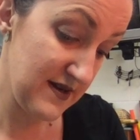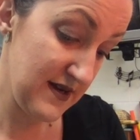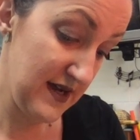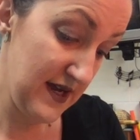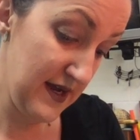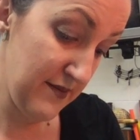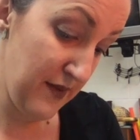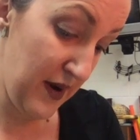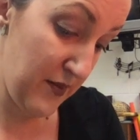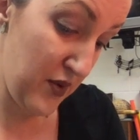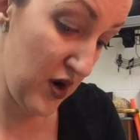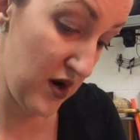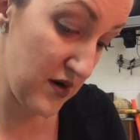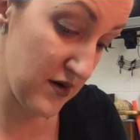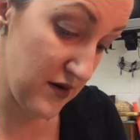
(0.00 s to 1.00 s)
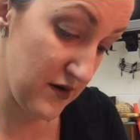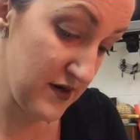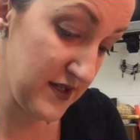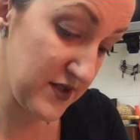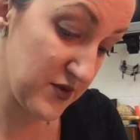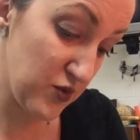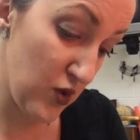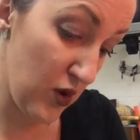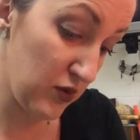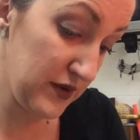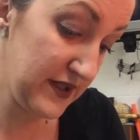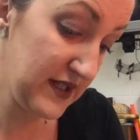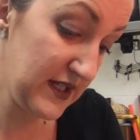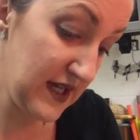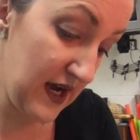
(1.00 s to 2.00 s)
And my partner is
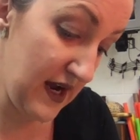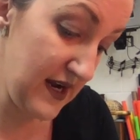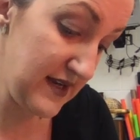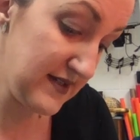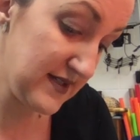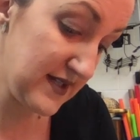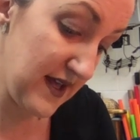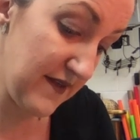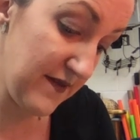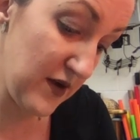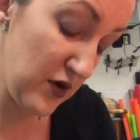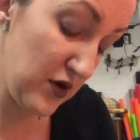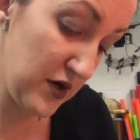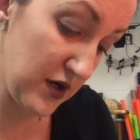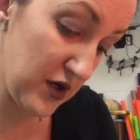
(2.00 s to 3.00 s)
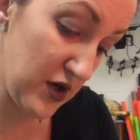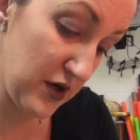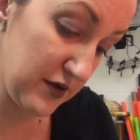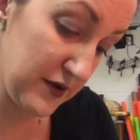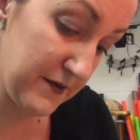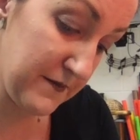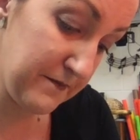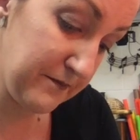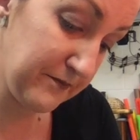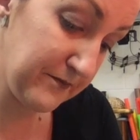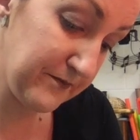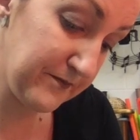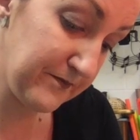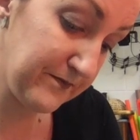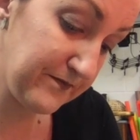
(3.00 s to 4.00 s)
rolling the dice, and they're going to color.
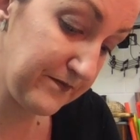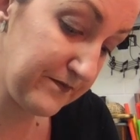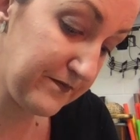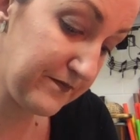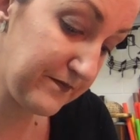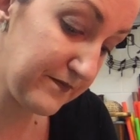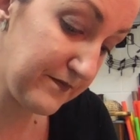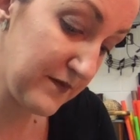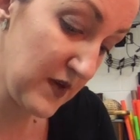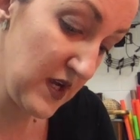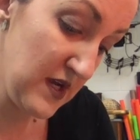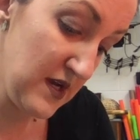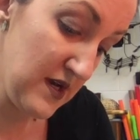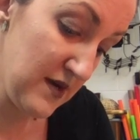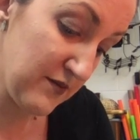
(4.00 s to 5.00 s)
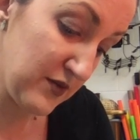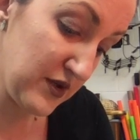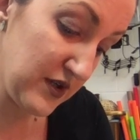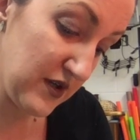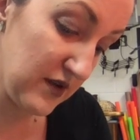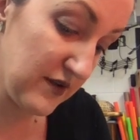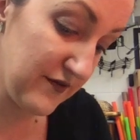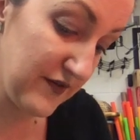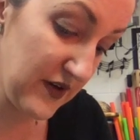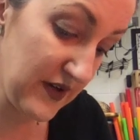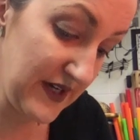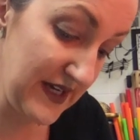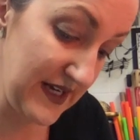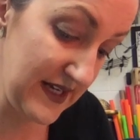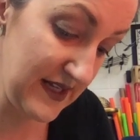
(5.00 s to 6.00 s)
I'm going to color very
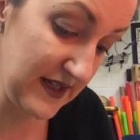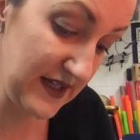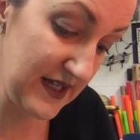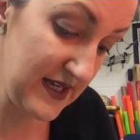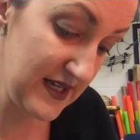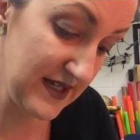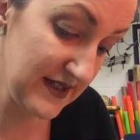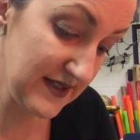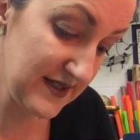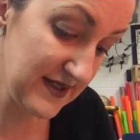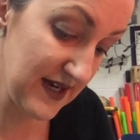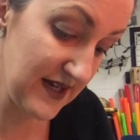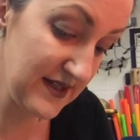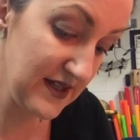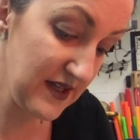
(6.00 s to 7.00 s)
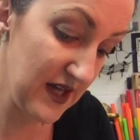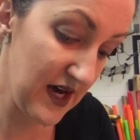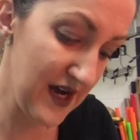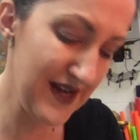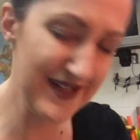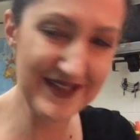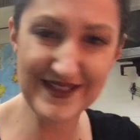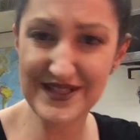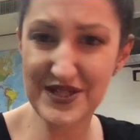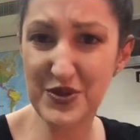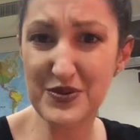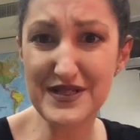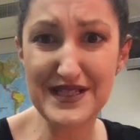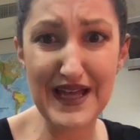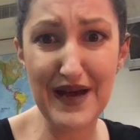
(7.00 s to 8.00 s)
neatly inside the lines, no
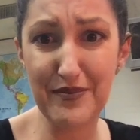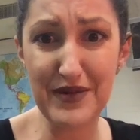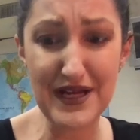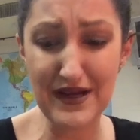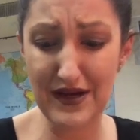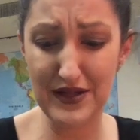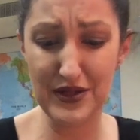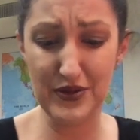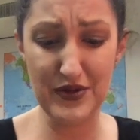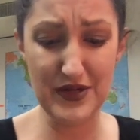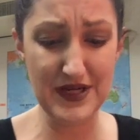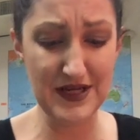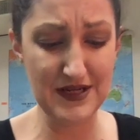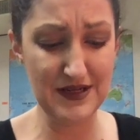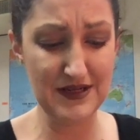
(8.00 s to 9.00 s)
sloppy coloring.